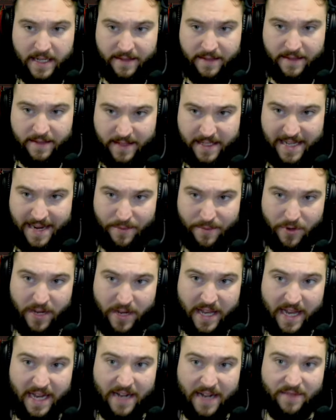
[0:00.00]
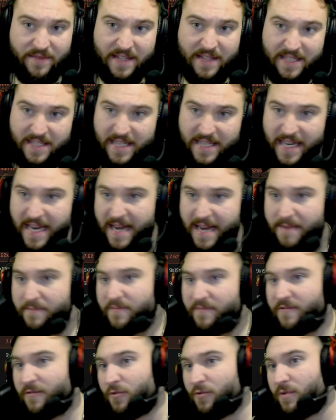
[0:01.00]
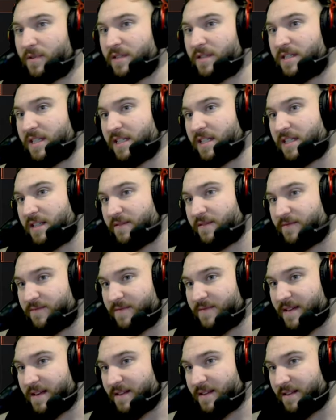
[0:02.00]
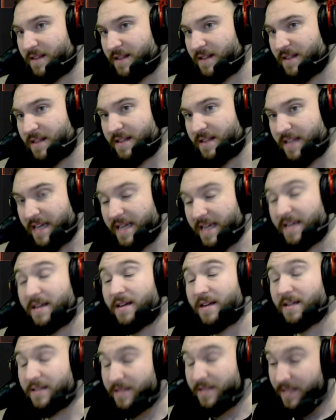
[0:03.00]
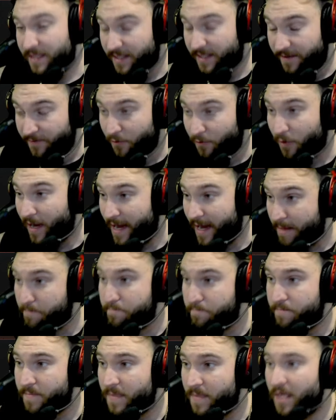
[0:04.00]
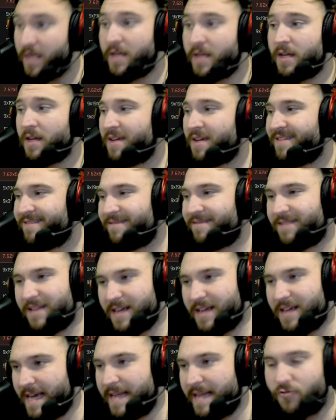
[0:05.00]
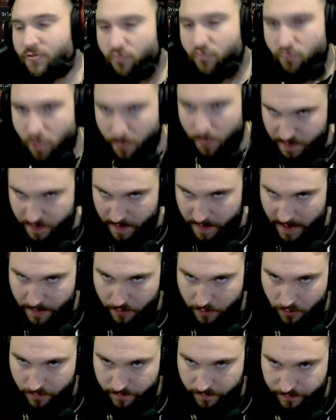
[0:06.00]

This ammo here, this T64M, it drops people.